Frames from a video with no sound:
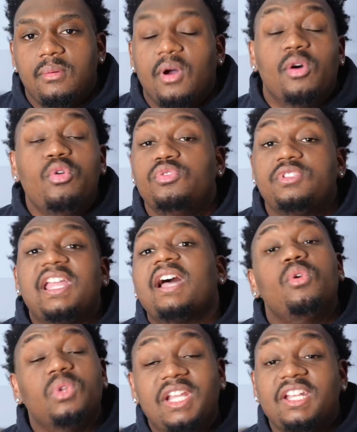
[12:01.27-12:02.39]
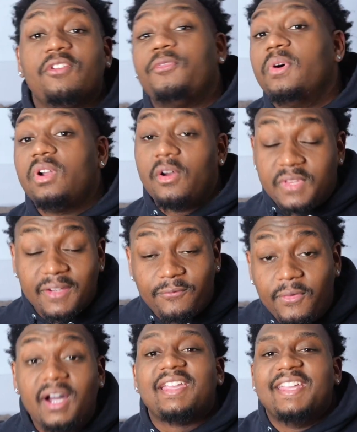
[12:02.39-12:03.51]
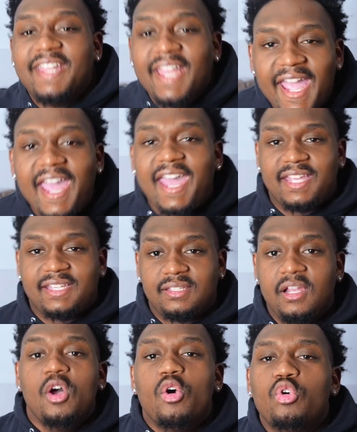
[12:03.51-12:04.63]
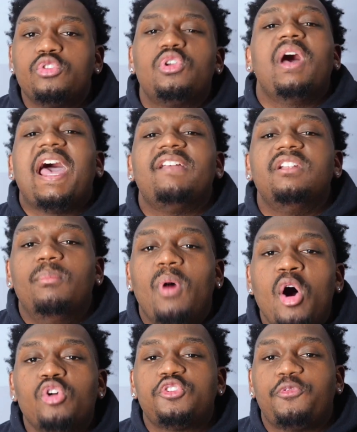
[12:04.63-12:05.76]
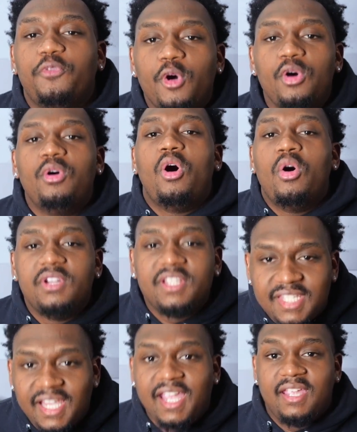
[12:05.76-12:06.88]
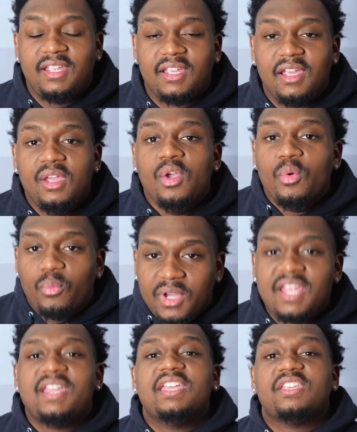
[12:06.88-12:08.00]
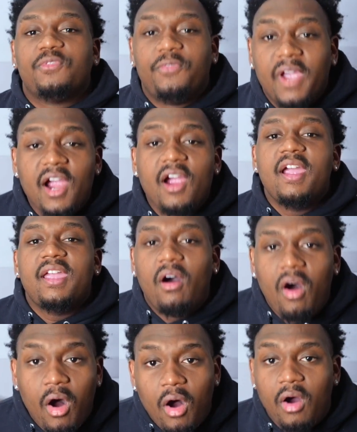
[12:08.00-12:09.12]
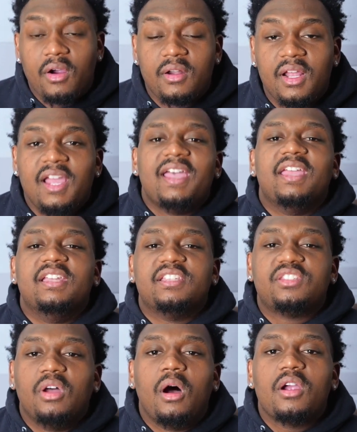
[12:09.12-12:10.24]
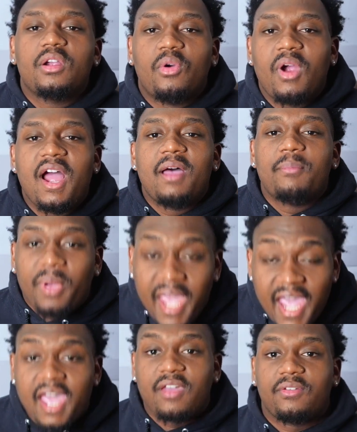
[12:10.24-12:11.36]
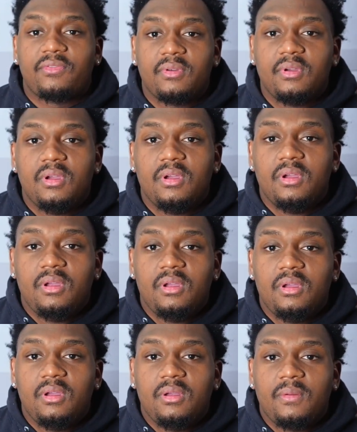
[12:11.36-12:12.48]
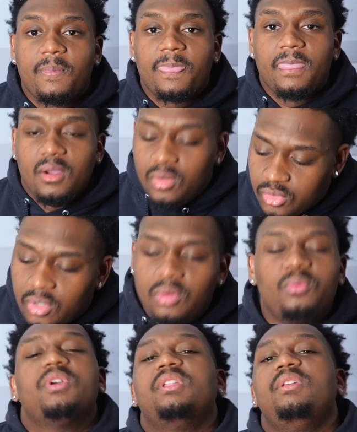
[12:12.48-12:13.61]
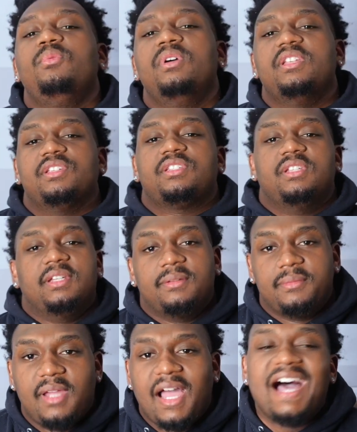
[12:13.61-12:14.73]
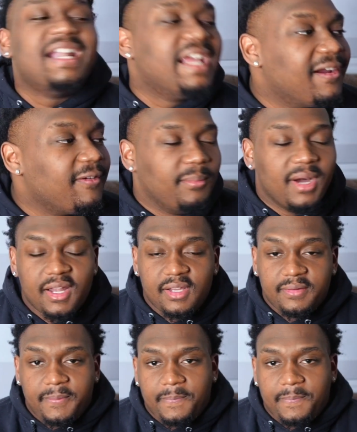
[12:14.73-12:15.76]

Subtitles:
And who's not going to let the foot off the fucking gas. Who's going to have the most fuel on the tank when it gets very hard in this dark grind path. Who's going to really win this shit out of everybody?